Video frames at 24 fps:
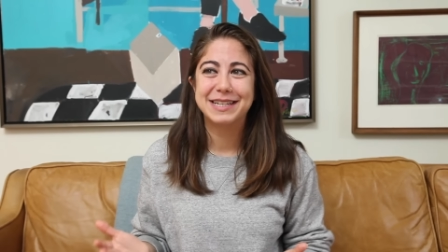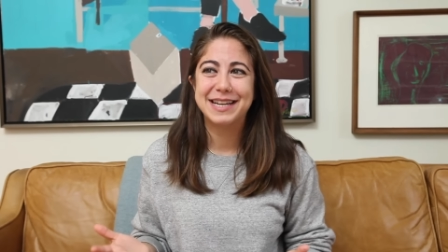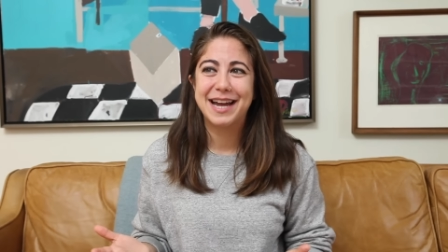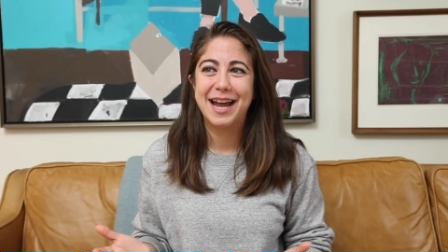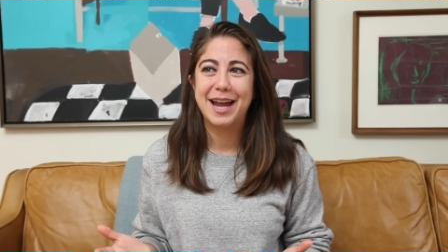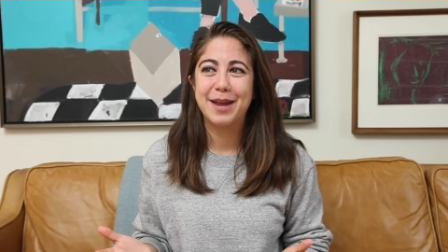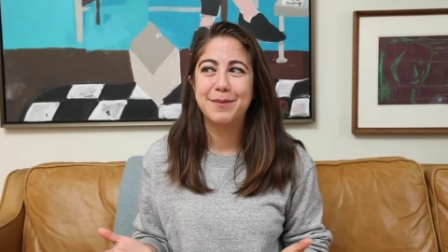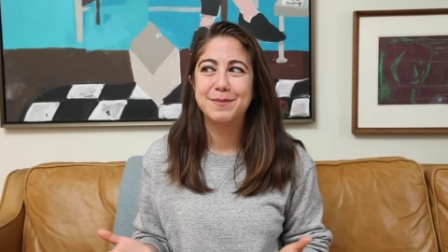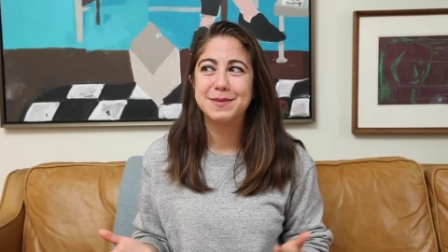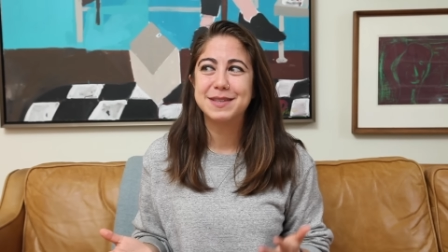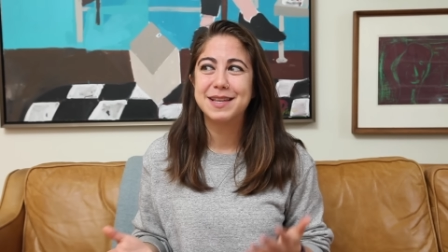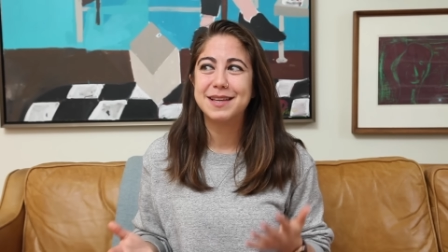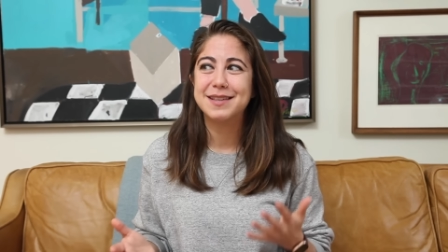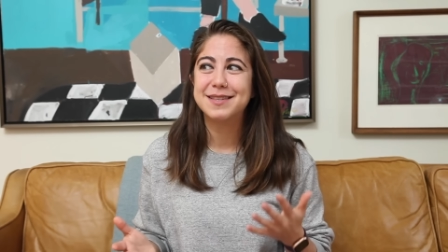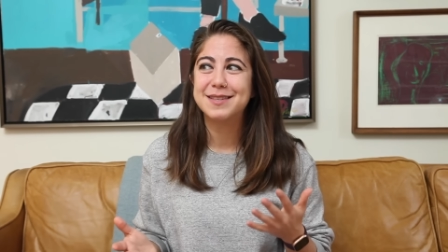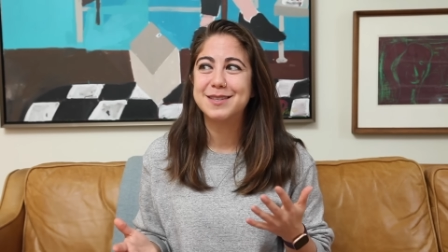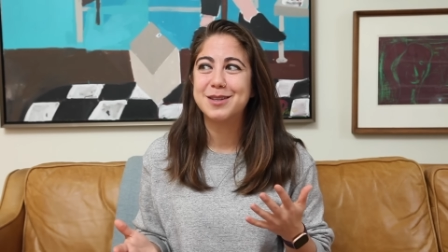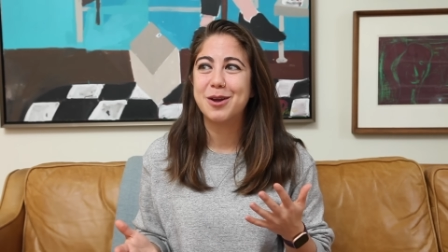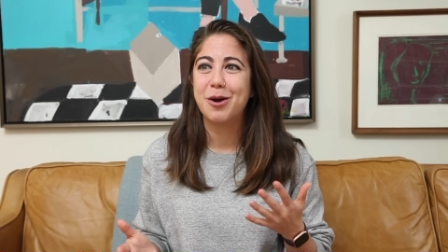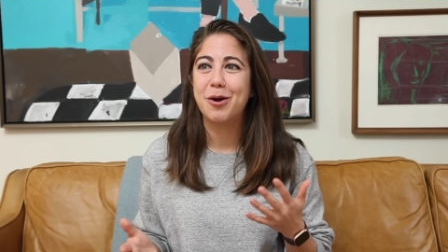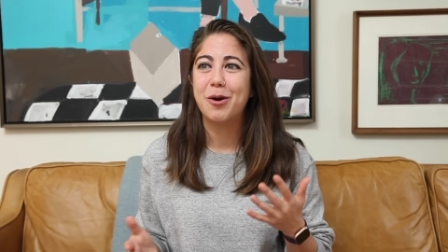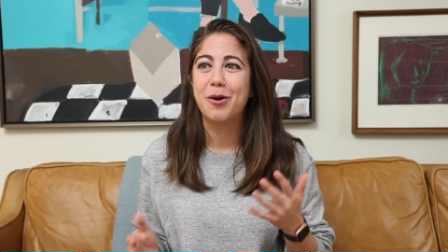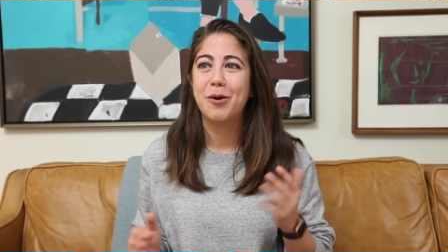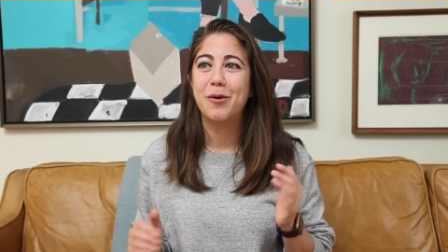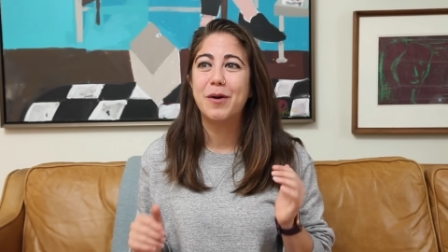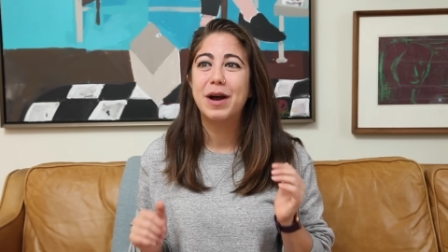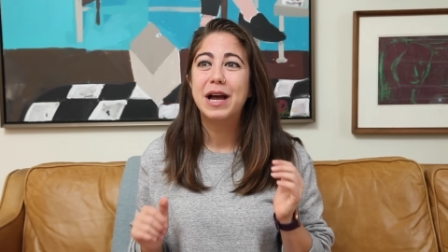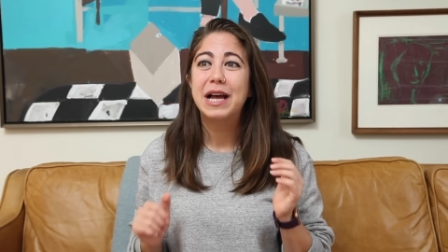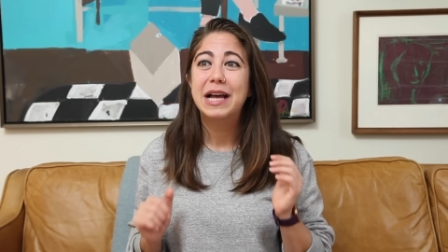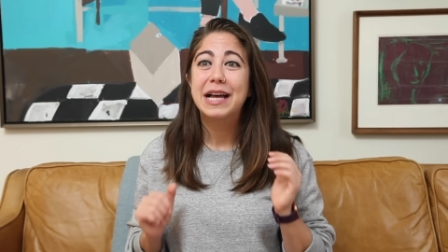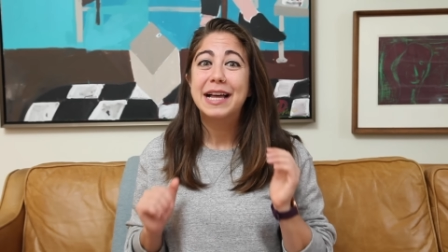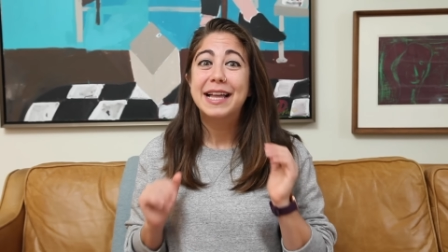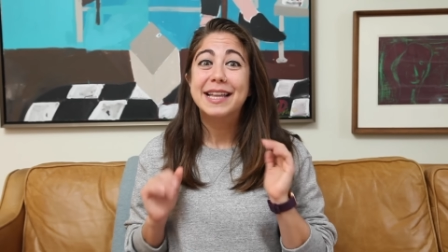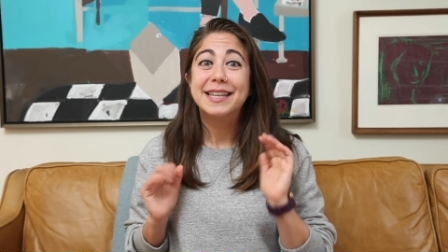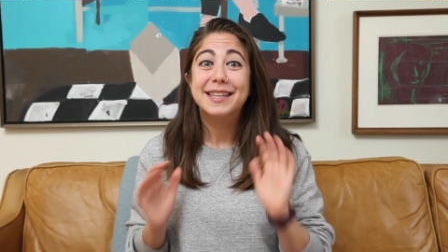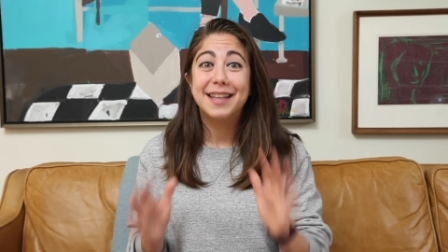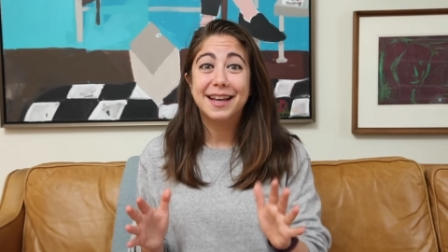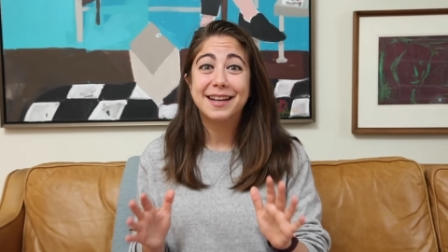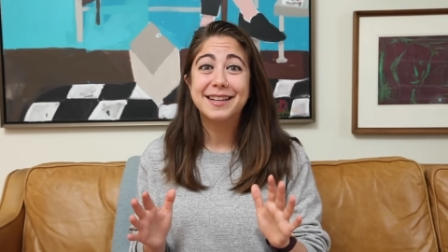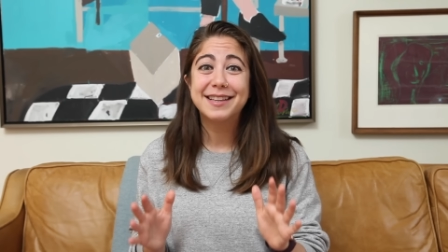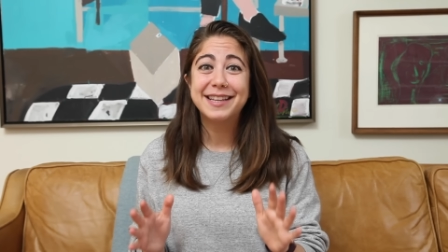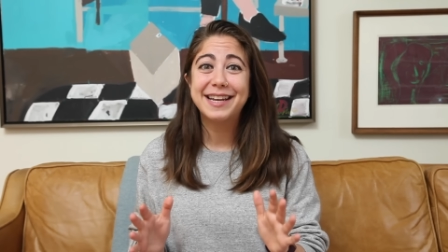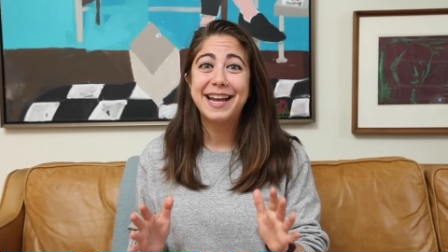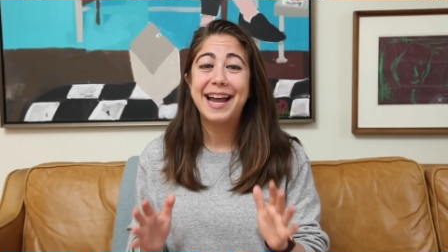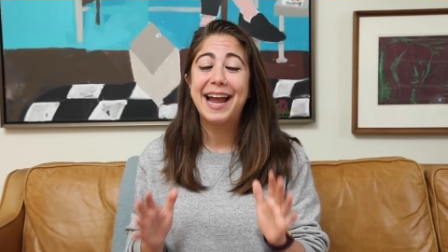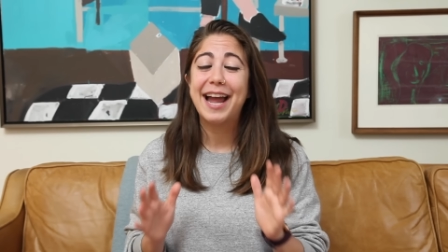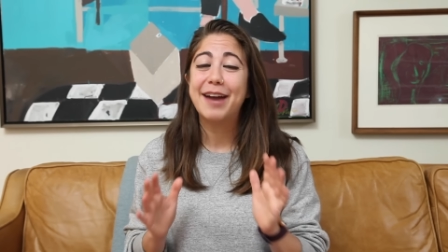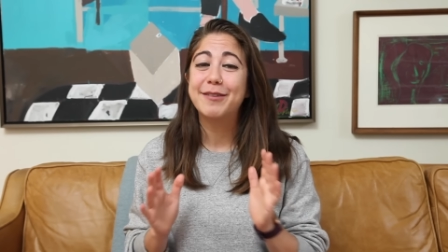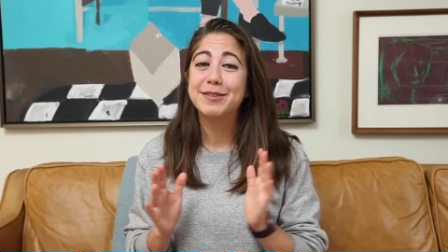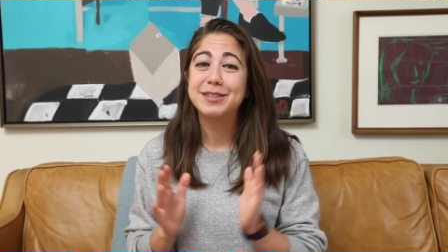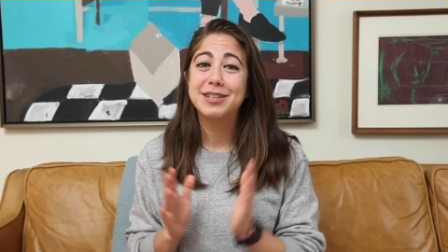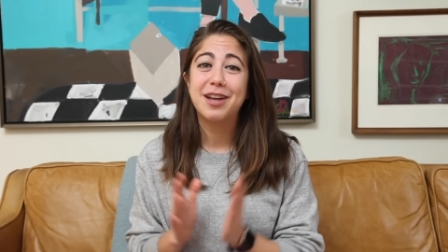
times, so luckily I have a